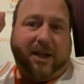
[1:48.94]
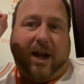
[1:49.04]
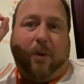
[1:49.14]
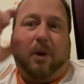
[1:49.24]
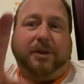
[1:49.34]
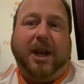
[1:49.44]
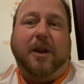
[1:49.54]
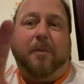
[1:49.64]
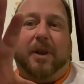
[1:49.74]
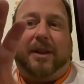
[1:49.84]
I won't
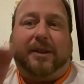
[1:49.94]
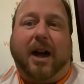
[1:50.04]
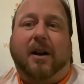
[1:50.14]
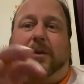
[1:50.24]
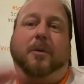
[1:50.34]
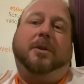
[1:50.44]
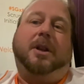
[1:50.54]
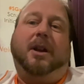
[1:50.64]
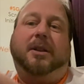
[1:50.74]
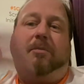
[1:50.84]
name now
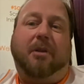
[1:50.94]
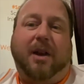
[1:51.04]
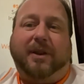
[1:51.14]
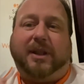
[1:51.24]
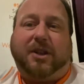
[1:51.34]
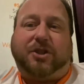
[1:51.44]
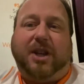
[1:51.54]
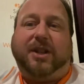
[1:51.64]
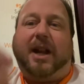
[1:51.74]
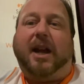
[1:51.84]
the, the private
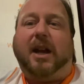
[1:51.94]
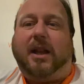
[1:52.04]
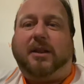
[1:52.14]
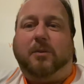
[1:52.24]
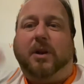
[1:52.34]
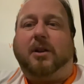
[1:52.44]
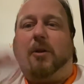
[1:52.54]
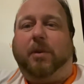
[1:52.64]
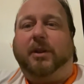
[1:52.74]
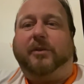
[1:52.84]
exchange that I got with a
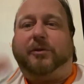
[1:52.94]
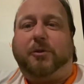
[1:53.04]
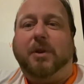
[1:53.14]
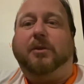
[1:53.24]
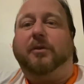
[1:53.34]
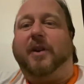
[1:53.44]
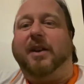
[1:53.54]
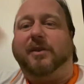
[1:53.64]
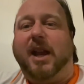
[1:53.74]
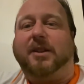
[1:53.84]
couple of three to
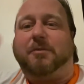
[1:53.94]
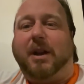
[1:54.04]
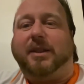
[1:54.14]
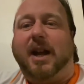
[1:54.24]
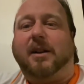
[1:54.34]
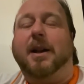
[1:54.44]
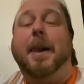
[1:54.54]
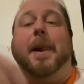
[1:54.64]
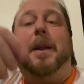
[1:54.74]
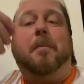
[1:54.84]
five guests right now.
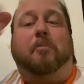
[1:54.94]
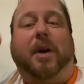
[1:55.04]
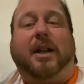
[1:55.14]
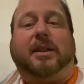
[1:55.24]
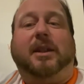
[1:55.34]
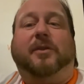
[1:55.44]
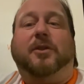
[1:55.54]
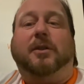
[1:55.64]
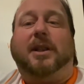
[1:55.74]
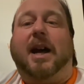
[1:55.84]
But if
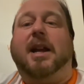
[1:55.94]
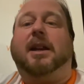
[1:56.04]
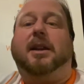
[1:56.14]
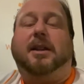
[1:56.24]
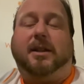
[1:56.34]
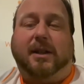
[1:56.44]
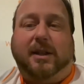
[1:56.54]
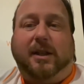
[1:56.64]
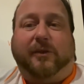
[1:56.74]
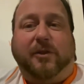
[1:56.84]
you'd like,
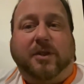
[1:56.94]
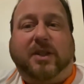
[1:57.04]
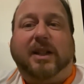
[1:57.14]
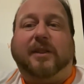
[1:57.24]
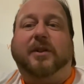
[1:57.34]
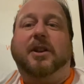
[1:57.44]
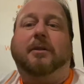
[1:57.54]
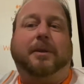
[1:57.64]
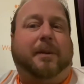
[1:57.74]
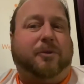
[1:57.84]
if you see that video,
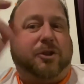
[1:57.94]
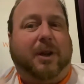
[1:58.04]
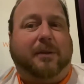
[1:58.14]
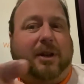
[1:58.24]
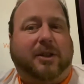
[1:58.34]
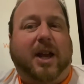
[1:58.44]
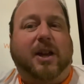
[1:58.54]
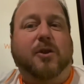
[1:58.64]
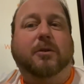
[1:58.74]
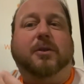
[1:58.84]
and I'm sure I'm gonna
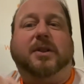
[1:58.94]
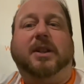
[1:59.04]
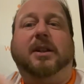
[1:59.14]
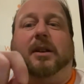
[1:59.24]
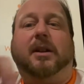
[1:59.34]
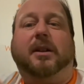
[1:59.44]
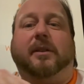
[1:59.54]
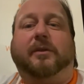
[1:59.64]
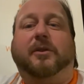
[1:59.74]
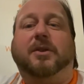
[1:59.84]
tag you to see uh,
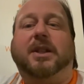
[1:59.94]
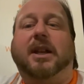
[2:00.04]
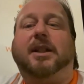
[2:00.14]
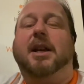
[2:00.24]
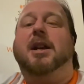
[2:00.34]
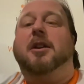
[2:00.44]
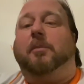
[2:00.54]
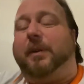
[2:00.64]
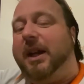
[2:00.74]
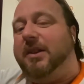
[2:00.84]
if you see it,
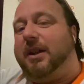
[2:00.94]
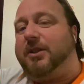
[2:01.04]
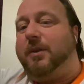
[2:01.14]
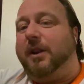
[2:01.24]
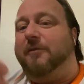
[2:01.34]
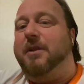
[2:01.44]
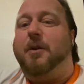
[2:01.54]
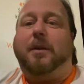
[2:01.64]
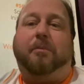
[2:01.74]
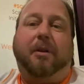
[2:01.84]
please also give me
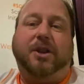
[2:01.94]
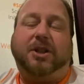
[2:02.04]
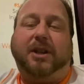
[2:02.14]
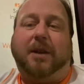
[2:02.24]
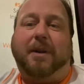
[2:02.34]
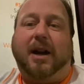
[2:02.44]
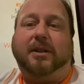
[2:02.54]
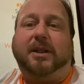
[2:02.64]
your impression about